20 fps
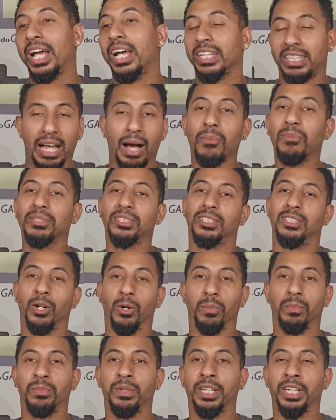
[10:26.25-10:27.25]
That was
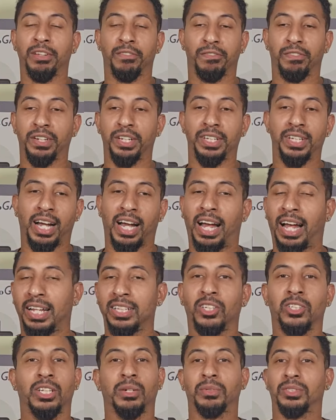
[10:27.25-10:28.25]
dope in Infinite. I, I
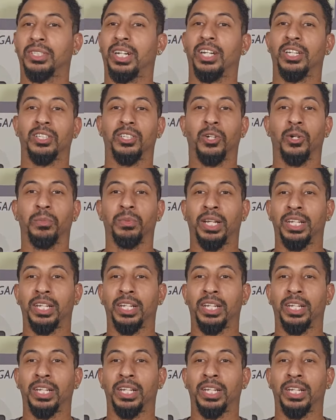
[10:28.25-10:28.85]
thought that was kind of dope.